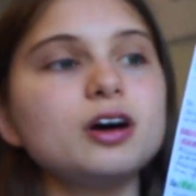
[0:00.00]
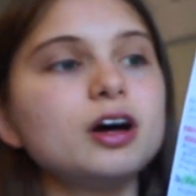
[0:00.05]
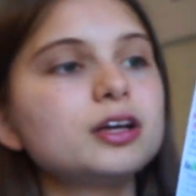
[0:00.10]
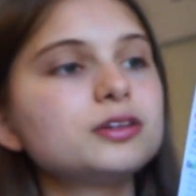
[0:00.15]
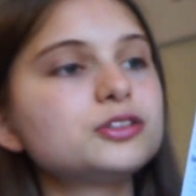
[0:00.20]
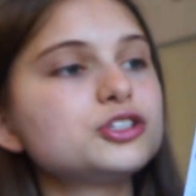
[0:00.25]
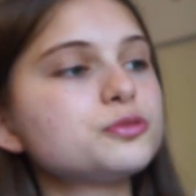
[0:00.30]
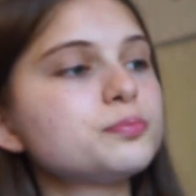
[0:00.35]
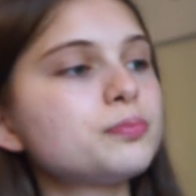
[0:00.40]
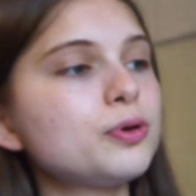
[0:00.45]
I
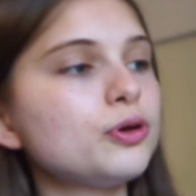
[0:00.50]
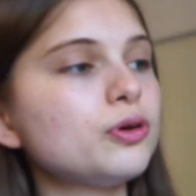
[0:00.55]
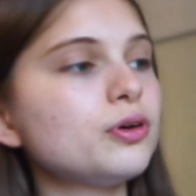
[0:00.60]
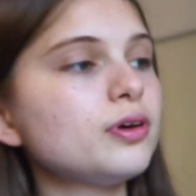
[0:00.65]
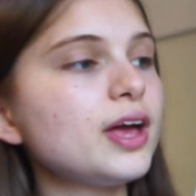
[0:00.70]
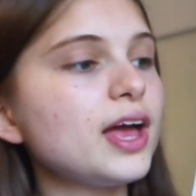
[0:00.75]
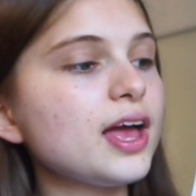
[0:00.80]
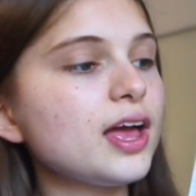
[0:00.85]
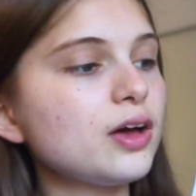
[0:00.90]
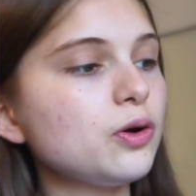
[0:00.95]
just put
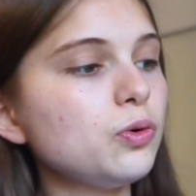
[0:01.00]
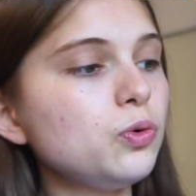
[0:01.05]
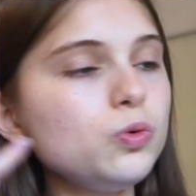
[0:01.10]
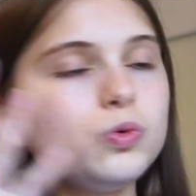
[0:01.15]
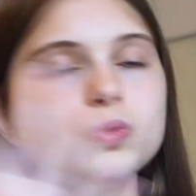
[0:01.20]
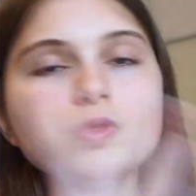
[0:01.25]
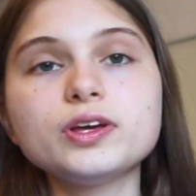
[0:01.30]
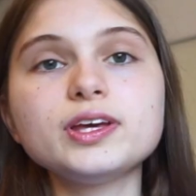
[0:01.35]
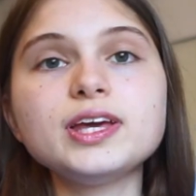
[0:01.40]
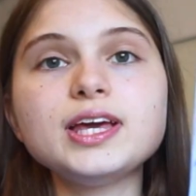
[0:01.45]

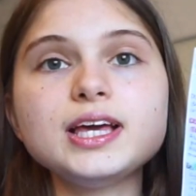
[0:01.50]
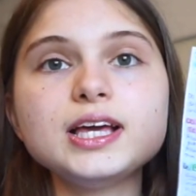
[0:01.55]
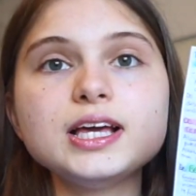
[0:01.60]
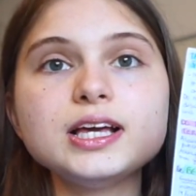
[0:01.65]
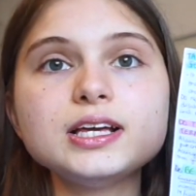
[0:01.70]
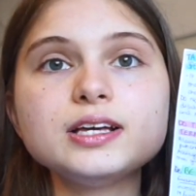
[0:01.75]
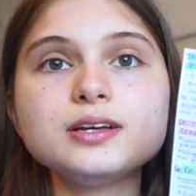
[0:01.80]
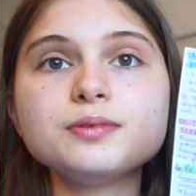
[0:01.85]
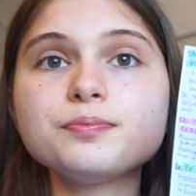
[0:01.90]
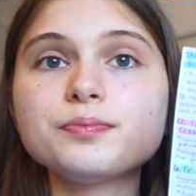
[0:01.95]
all the
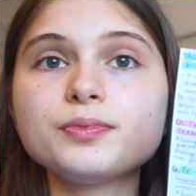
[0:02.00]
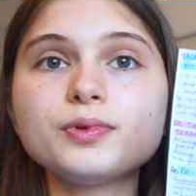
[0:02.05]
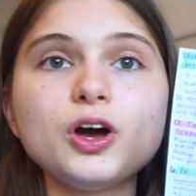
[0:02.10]
key